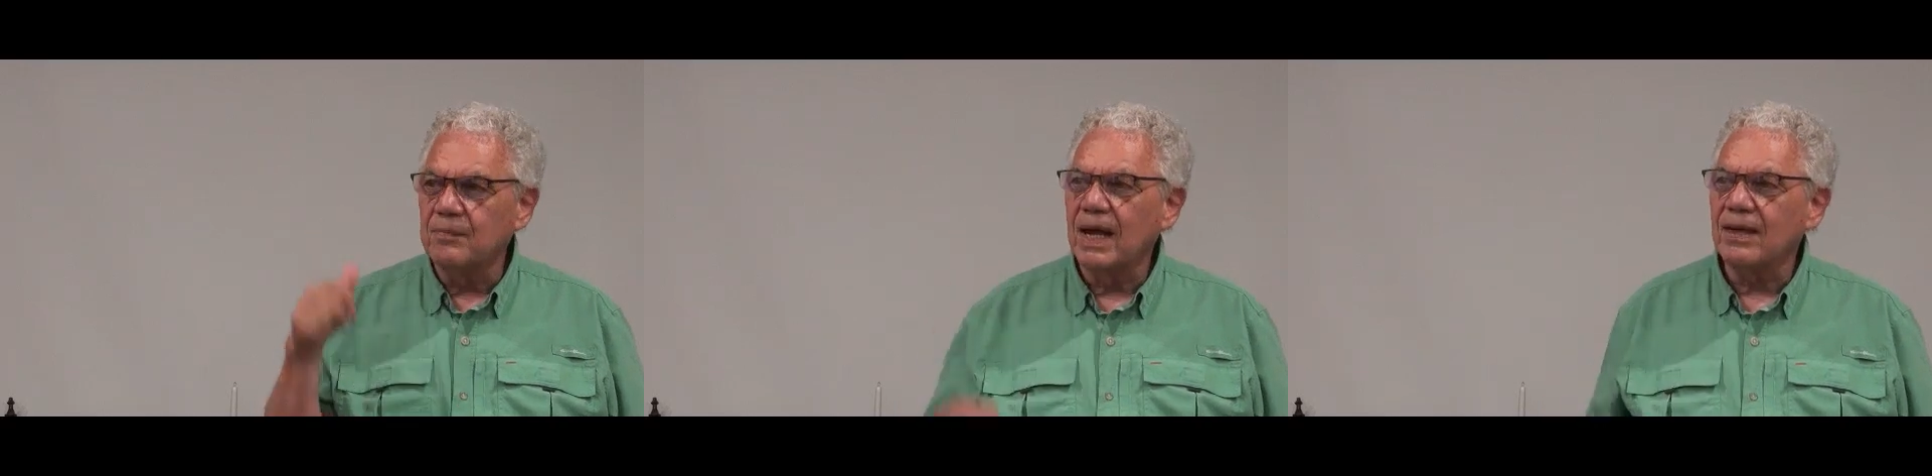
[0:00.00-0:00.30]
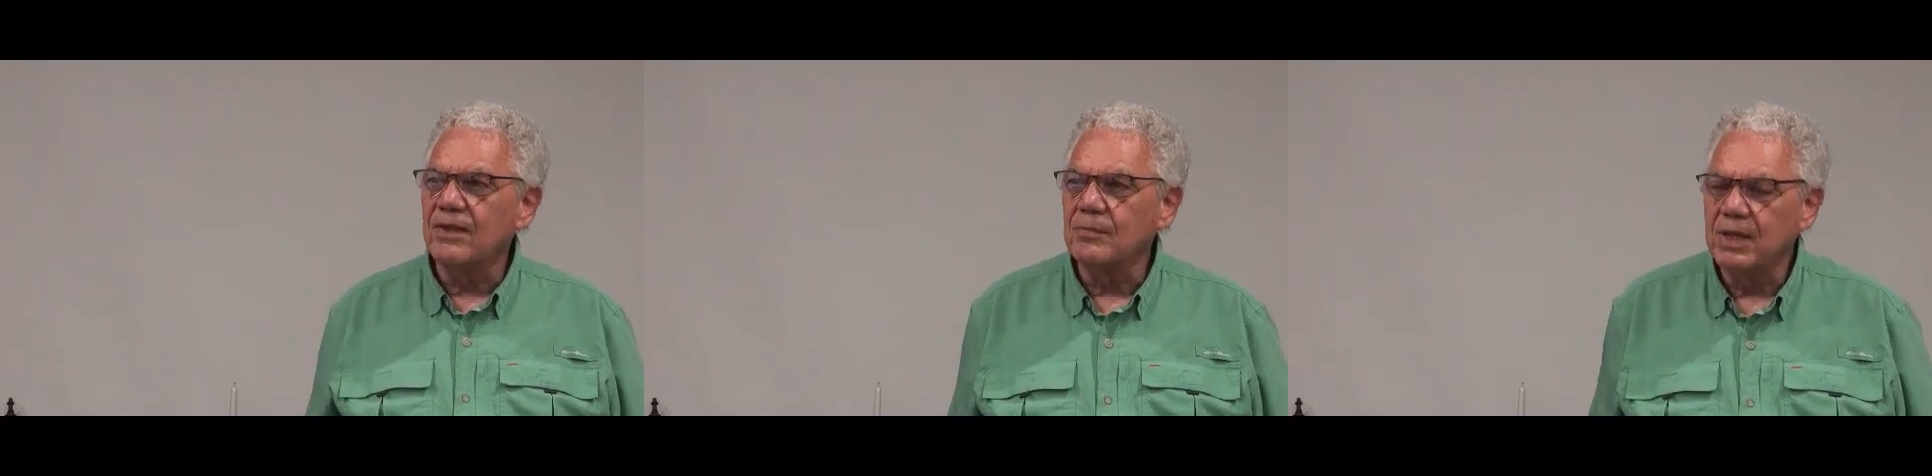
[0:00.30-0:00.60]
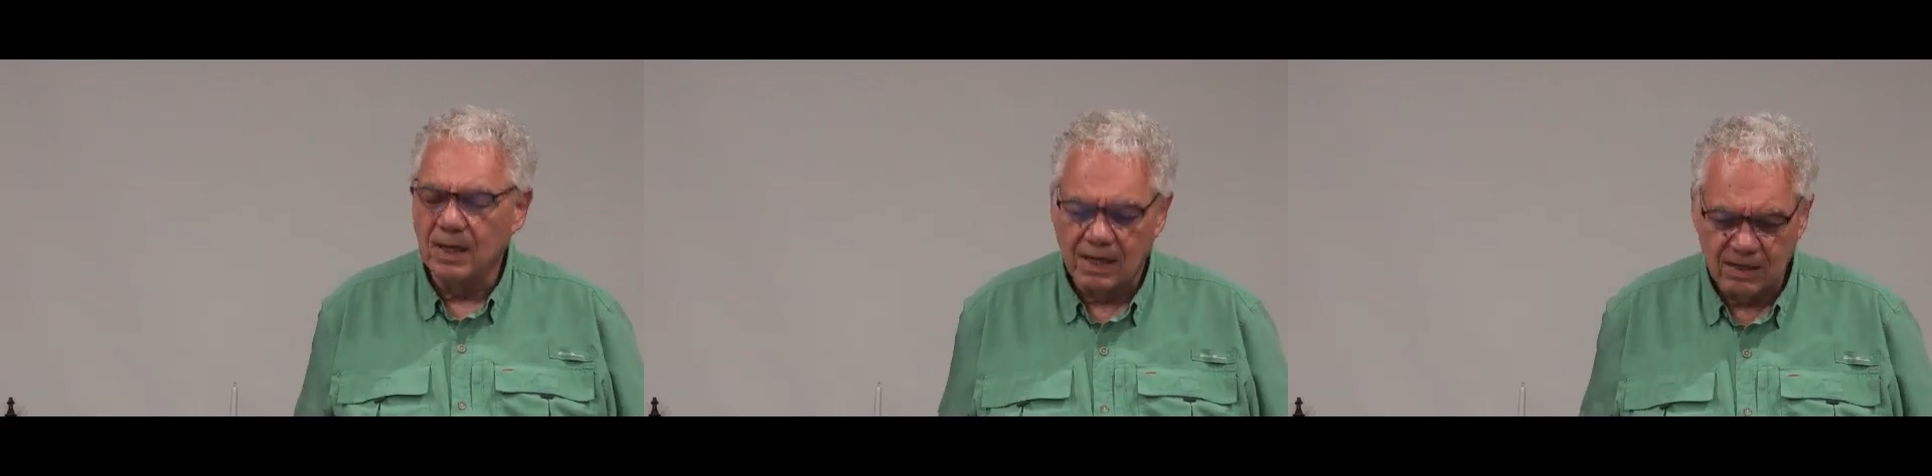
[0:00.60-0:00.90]
back there
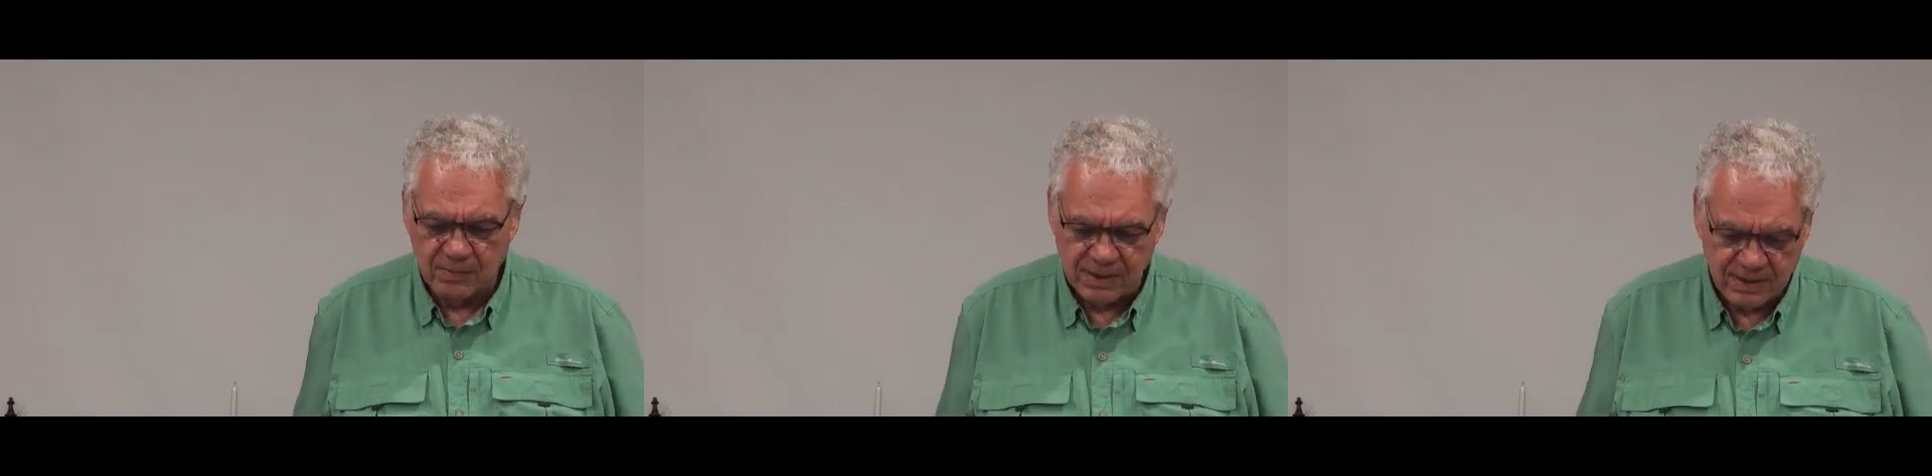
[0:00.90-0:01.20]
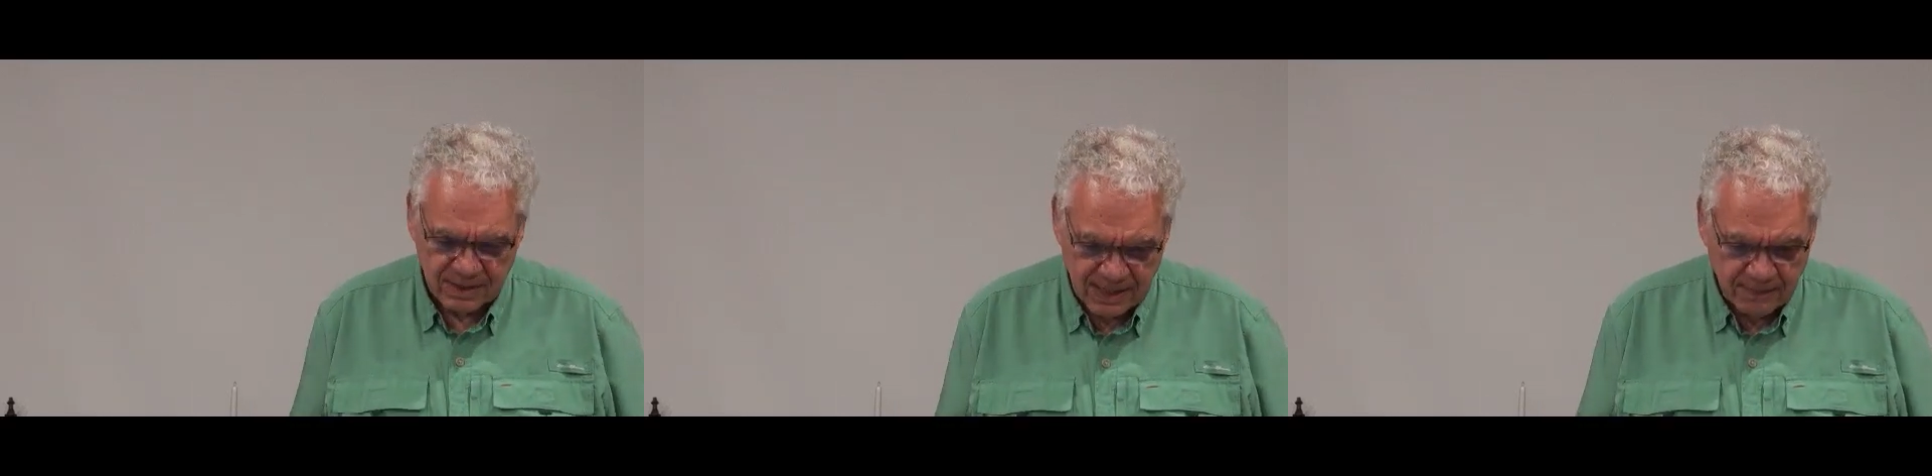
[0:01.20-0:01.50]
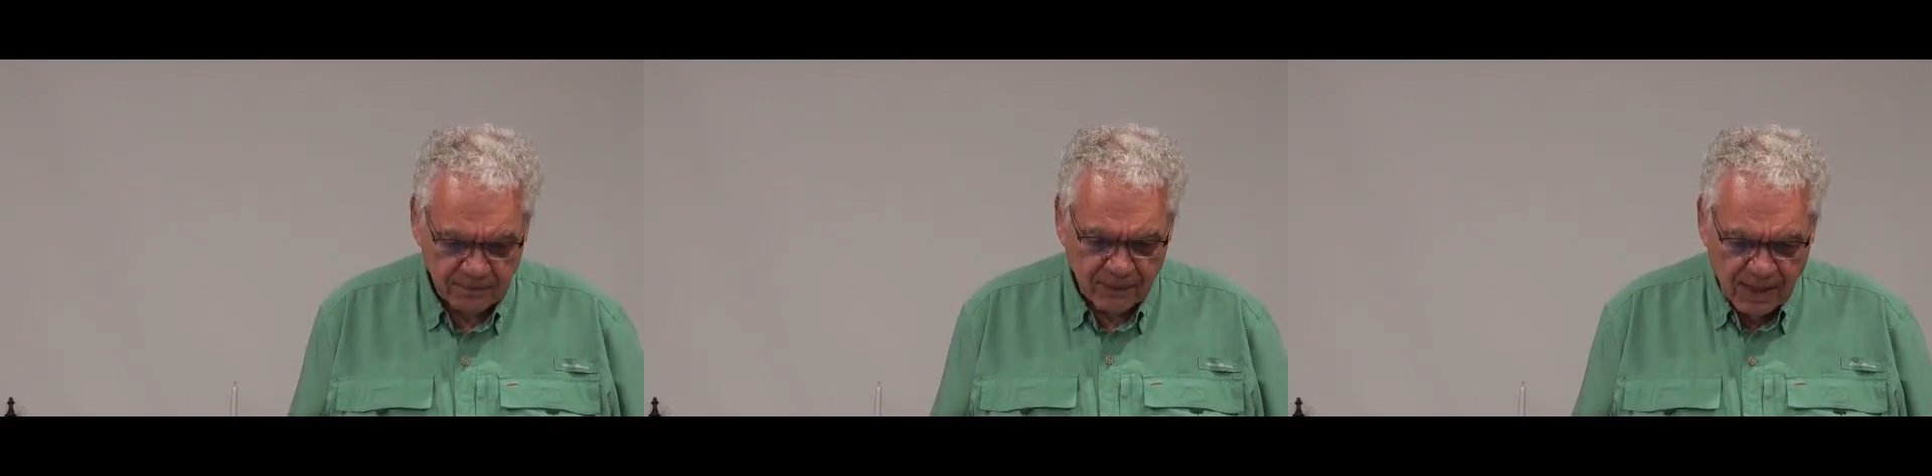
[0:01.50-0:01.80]
behind me today.